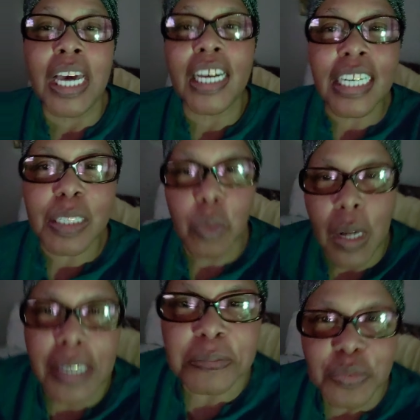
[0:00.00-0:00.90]

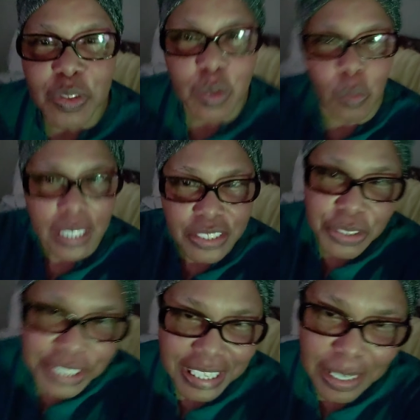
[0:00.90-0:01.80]
Anyway, while
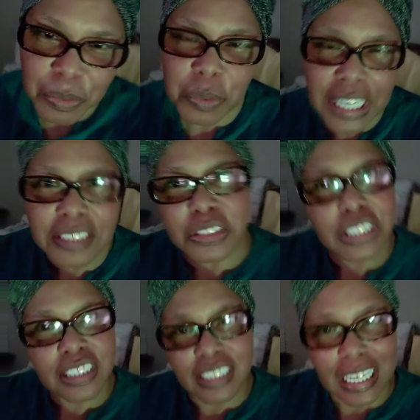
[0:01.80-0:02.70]
you sitting around
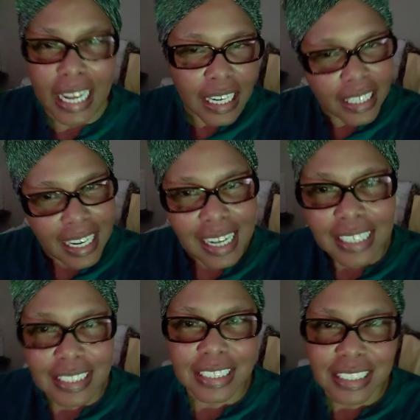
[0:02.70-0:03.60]

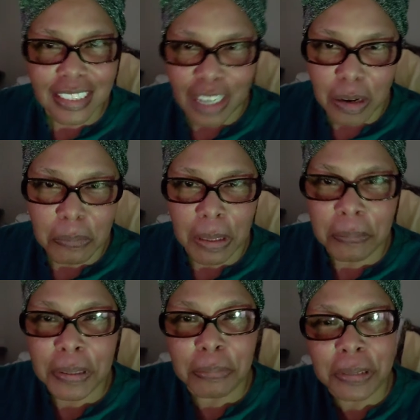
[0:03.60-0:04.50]
analyzing and talk about
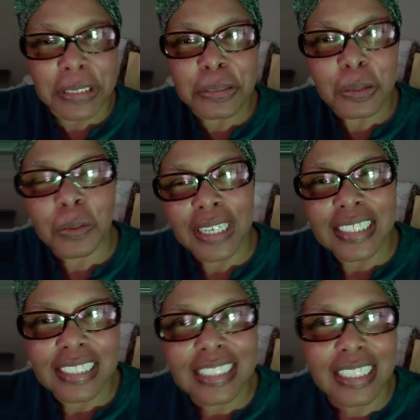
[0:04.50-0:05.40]
people, you
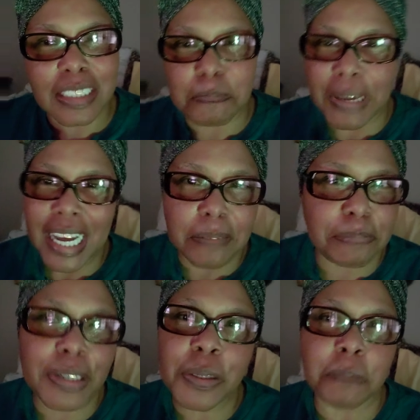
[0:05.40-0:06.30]
crazy as bat
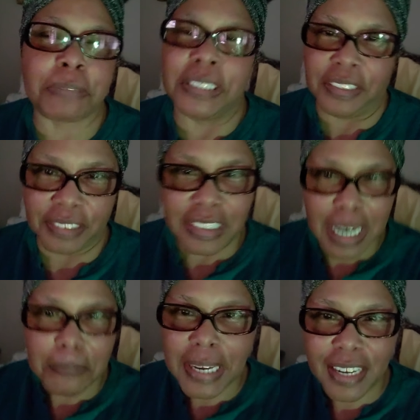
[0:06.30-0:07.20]
poop.
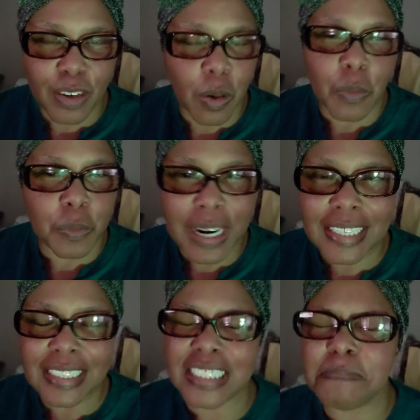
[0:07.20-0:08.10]
I mean
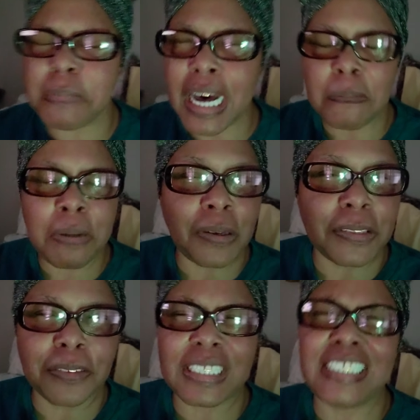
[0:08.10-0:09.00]
crazy,
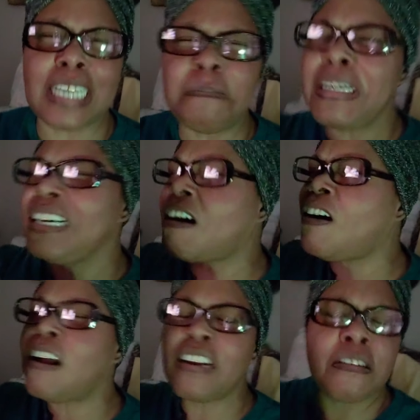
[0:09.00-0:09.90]
bipolar crazy. I mean
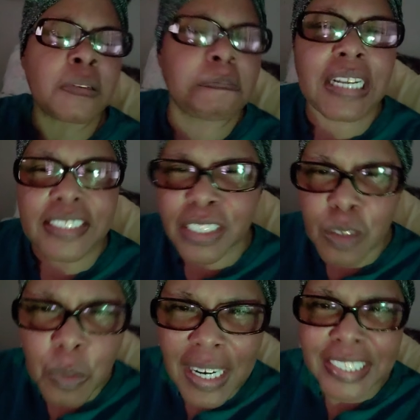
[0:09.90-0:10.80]
all over the place
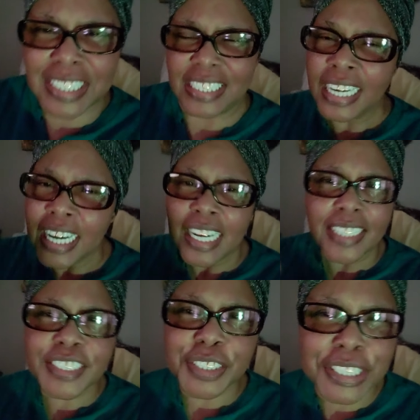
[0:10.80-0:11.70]
crazy.
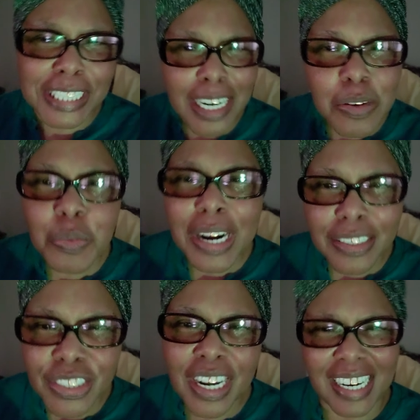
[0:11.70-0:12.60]
And you sitting
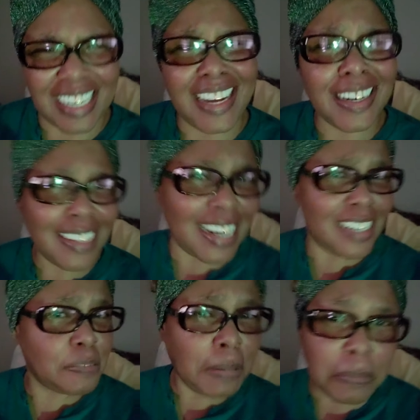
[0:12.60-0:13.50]
around trying to
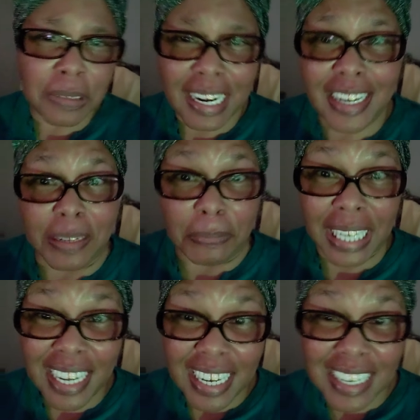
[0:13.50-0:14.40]
analyze people like me?